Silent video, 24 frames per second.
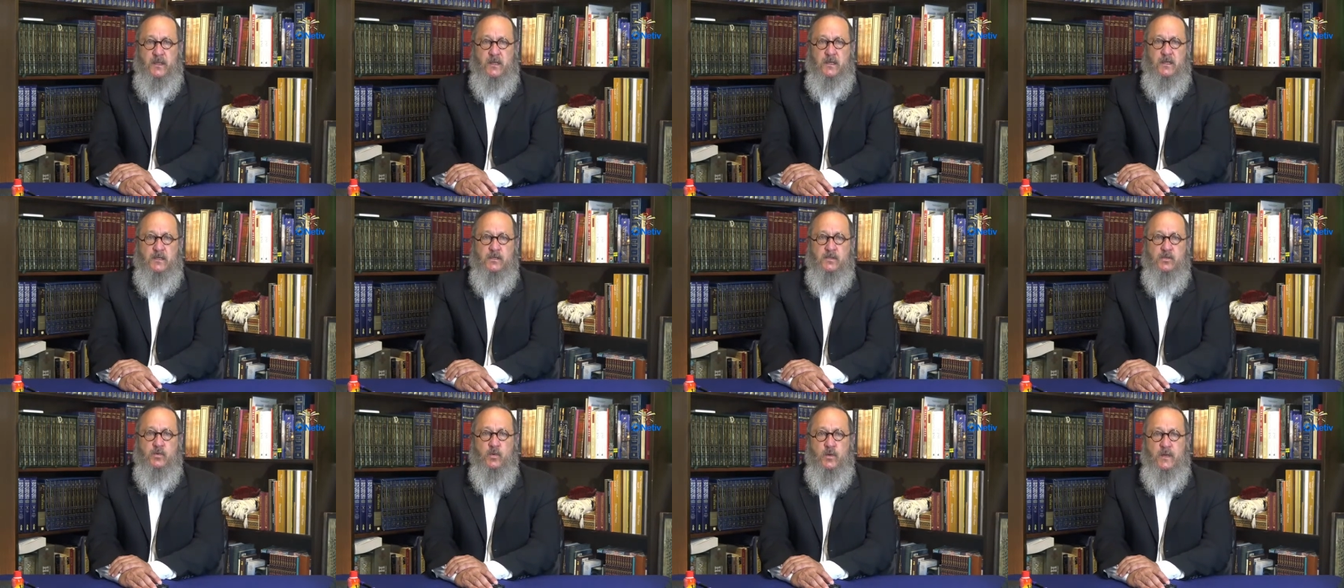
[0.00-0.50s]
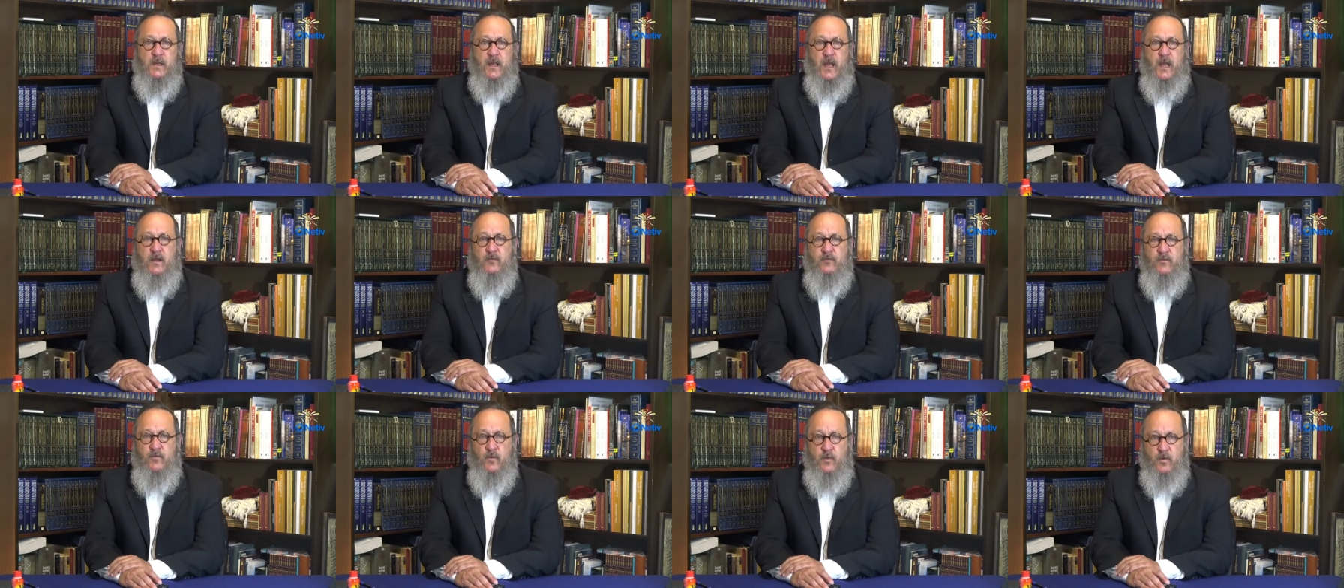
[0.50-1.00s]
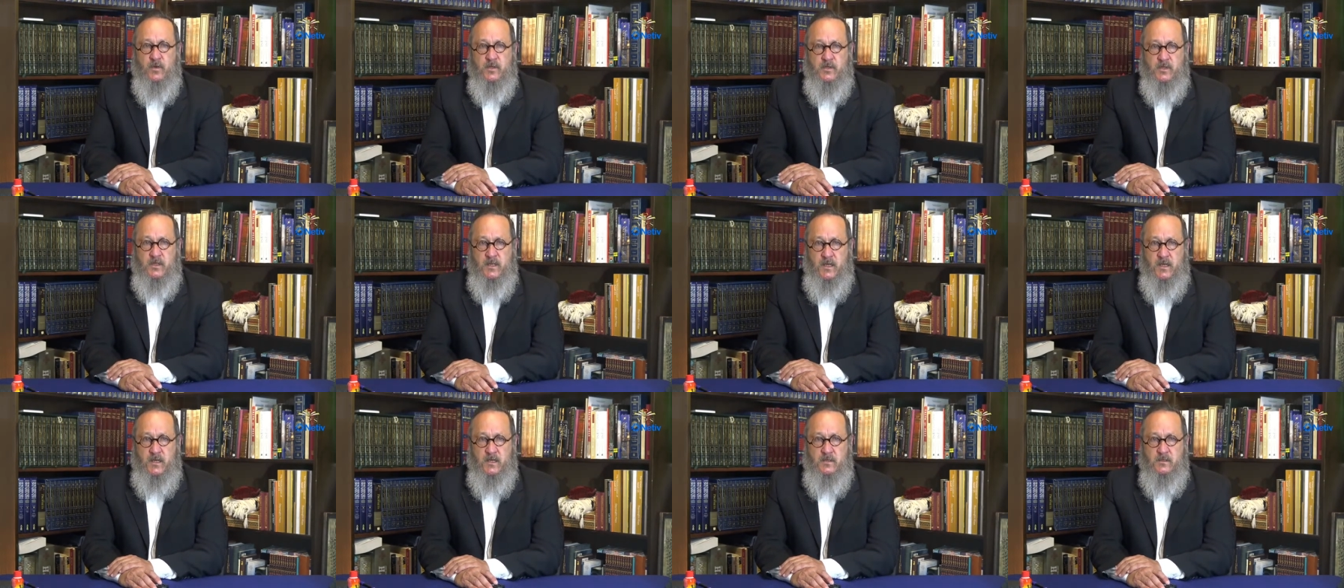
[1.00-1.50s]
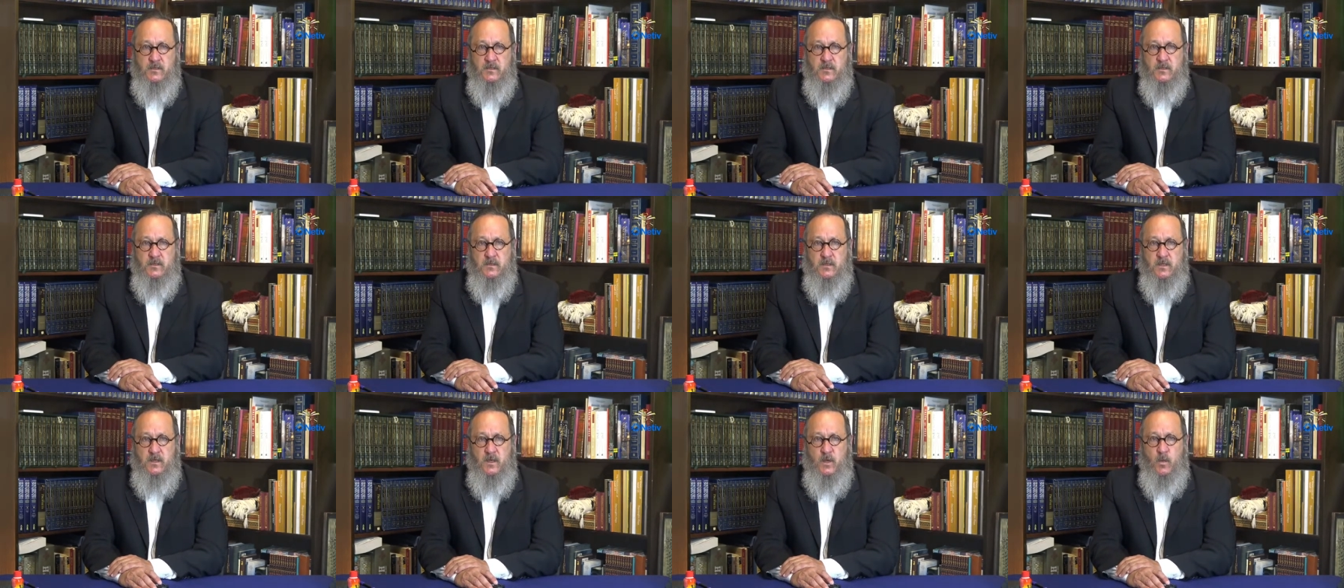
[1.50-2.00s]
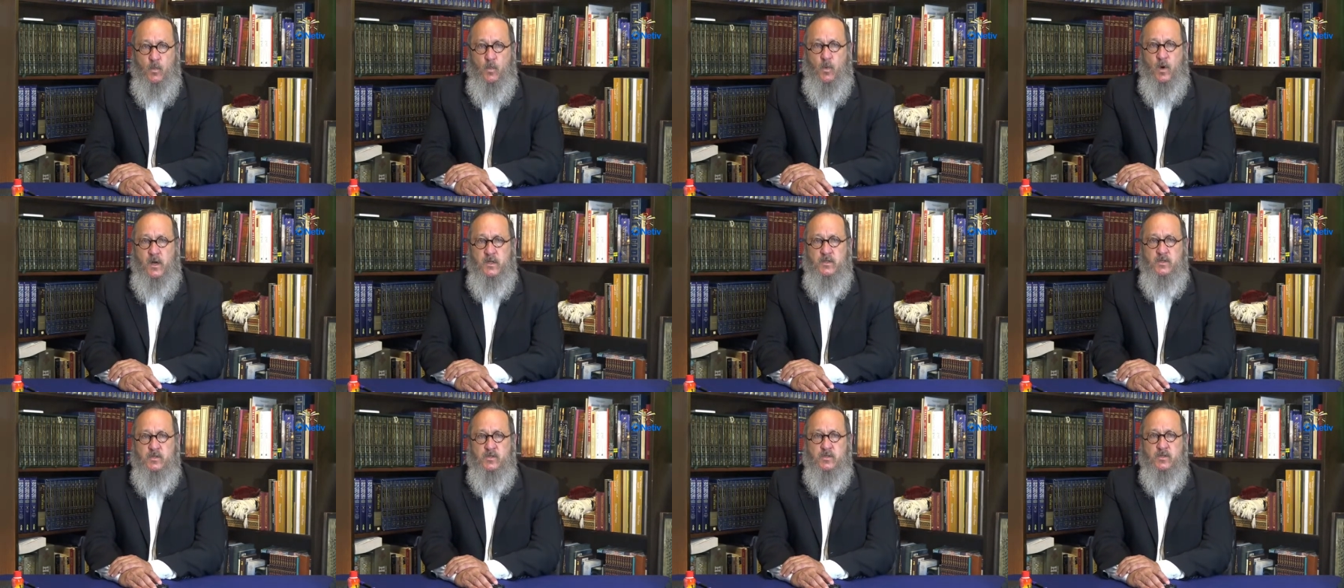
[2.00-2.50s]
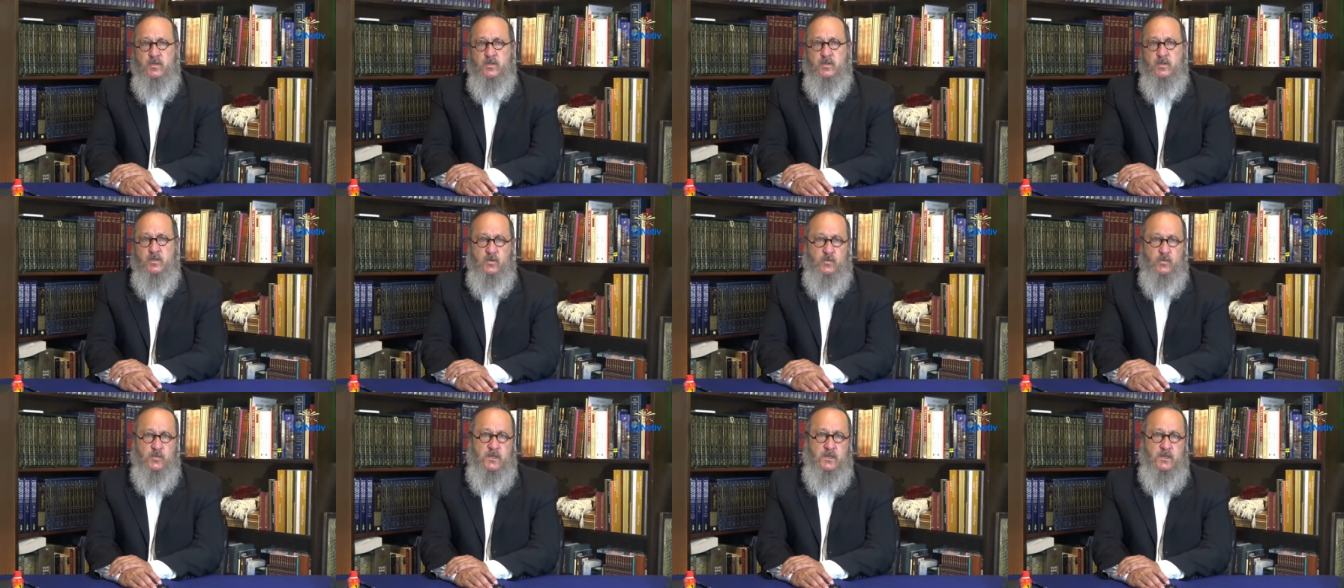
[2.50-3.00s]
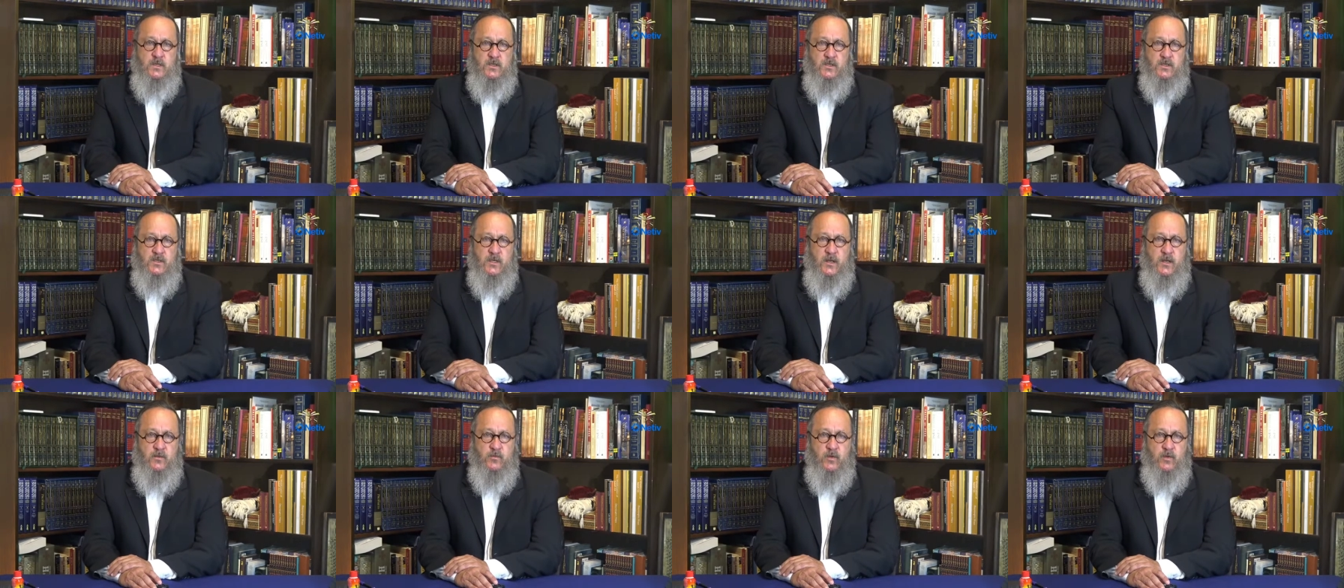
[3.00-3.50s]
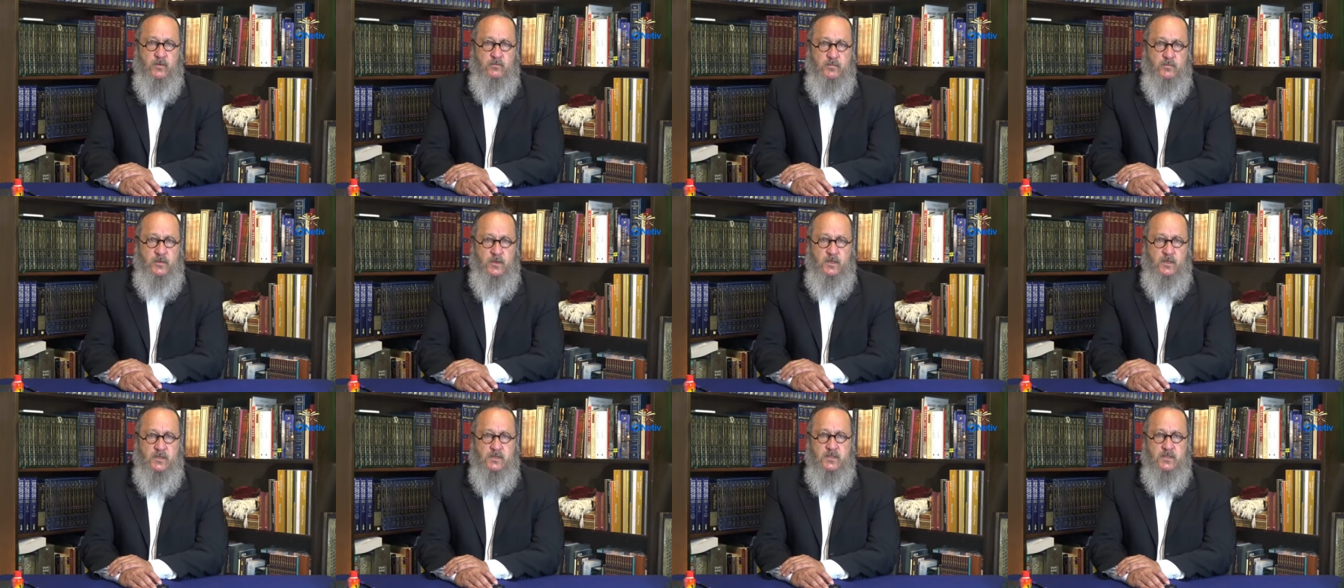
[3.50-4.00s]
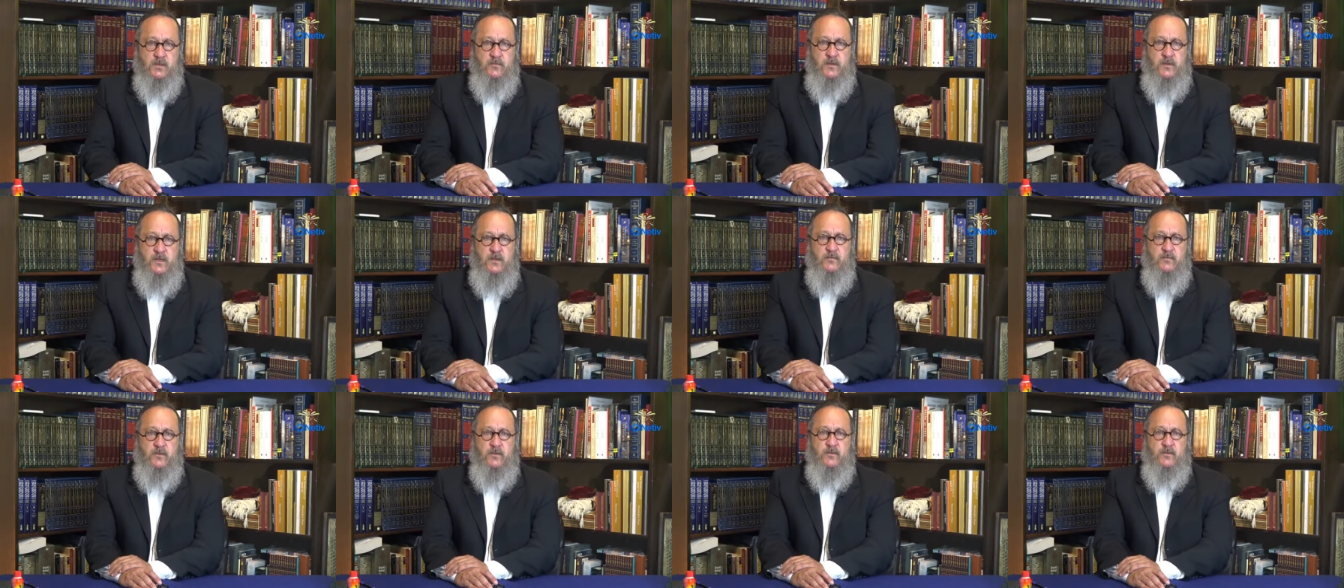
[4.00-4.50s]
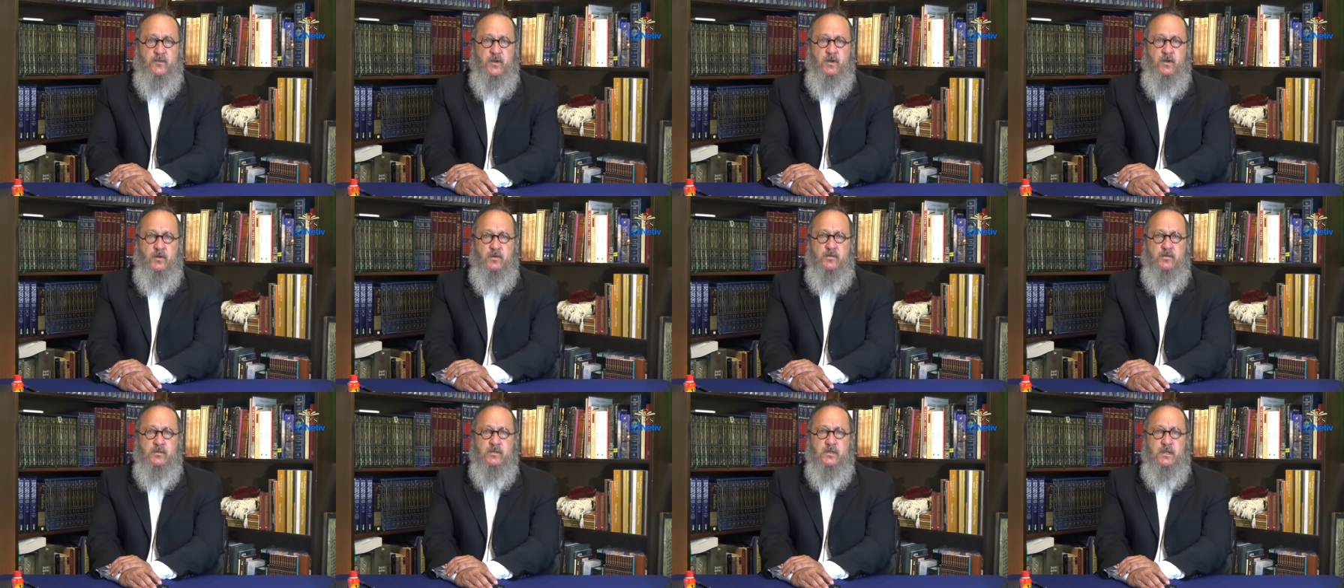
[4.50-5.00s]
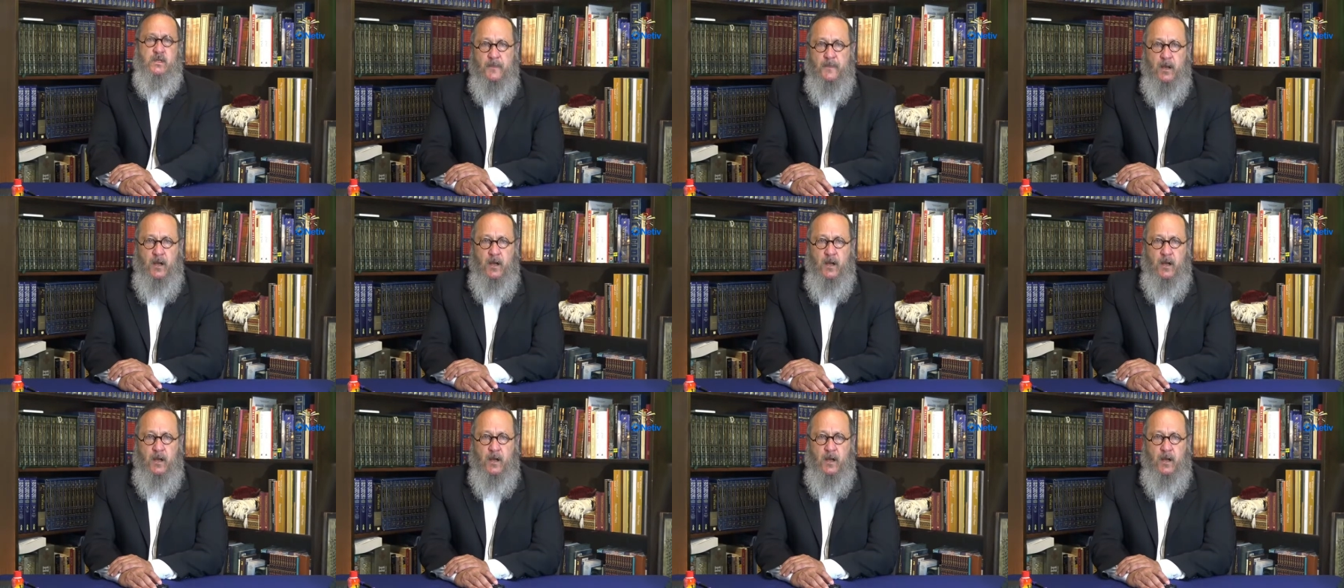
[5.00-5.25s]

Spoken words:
28:4 says, one should treat sacred books of even those